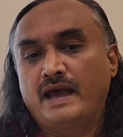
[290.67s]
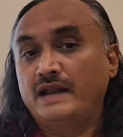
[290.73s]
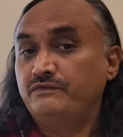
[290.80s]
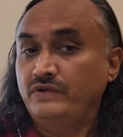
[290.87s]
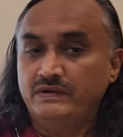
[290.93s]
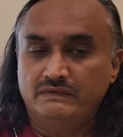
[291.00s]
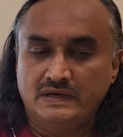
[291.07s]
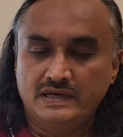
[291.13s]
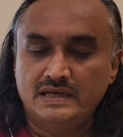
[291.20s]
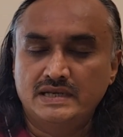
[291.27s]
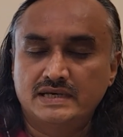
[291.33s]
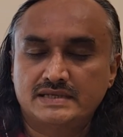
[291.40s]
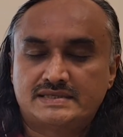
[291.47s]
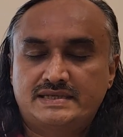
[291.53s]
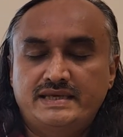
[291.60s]
and we
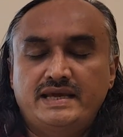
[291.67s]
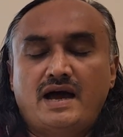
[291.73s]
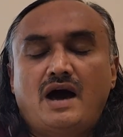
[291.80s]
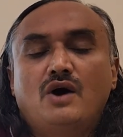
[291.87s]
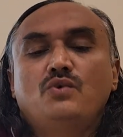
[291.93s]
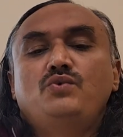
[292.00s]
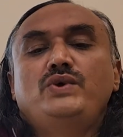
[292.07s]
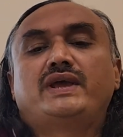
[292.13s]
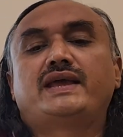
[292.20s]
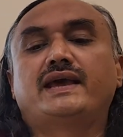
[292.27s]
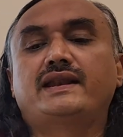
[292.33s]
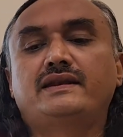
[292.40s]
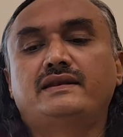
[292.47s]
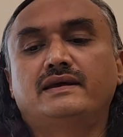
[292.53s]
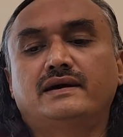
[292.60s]
will see how we
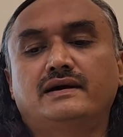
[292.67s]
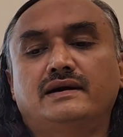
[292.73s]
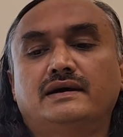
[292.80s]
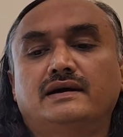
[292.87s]
can